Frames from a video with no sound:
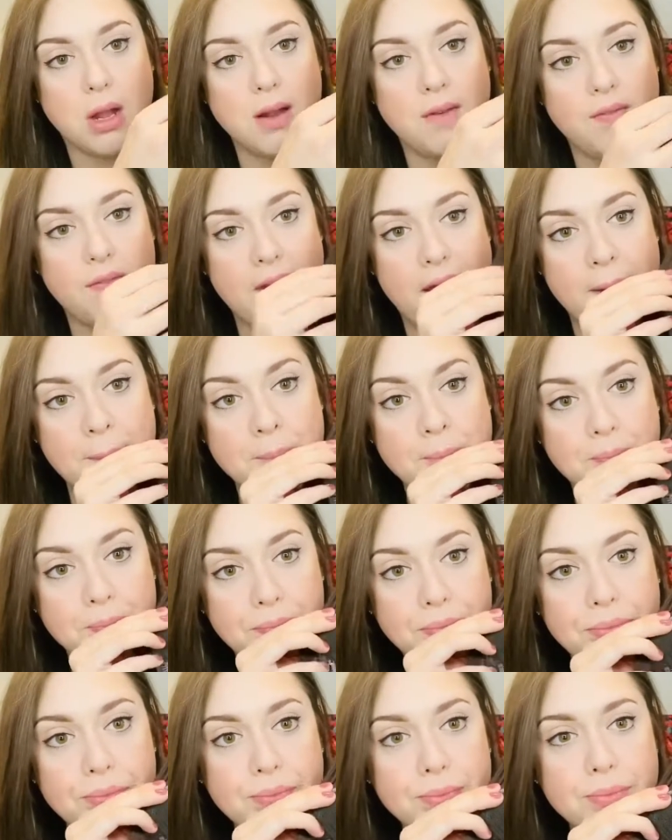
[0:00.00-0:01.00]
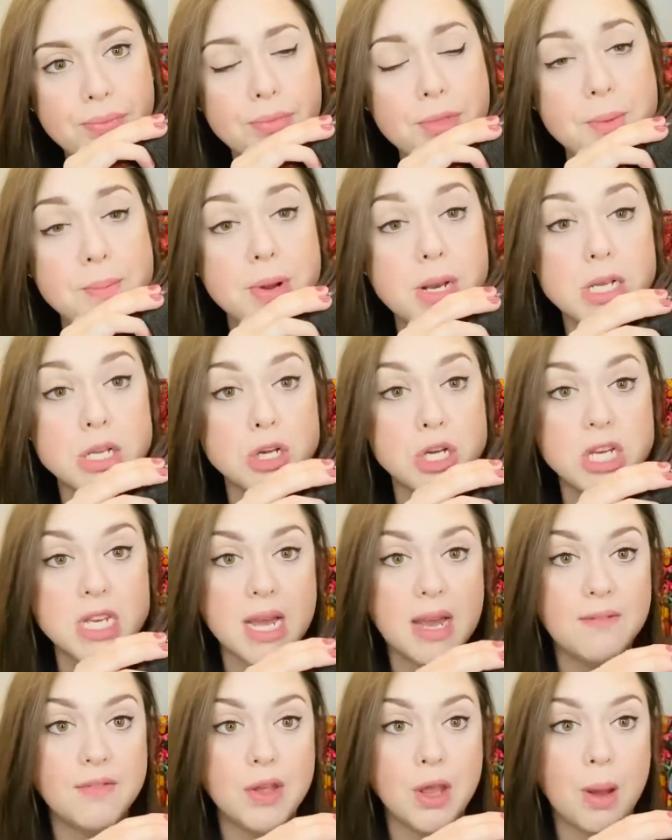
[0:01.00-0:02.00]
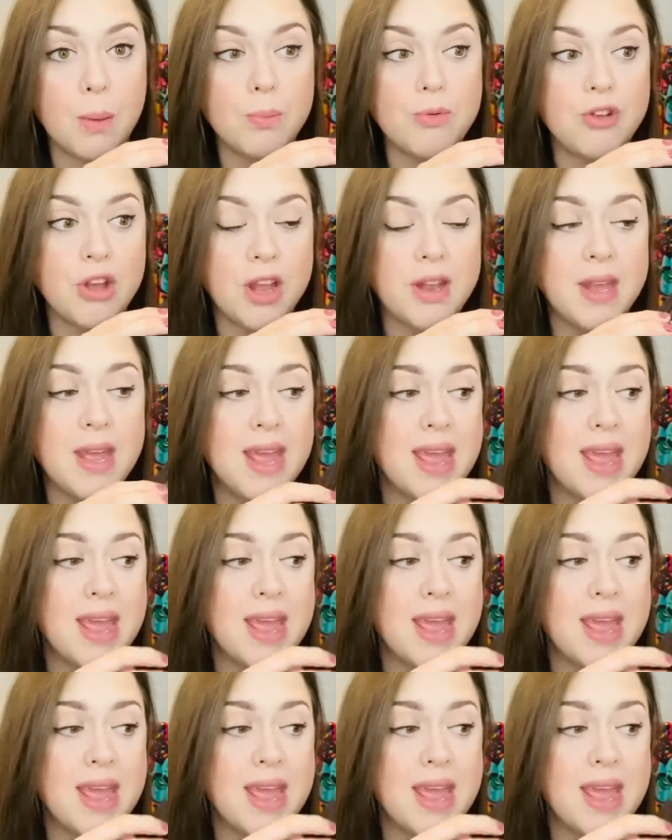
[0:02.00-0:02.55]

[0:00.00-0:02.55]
of them, but it's good to have the option.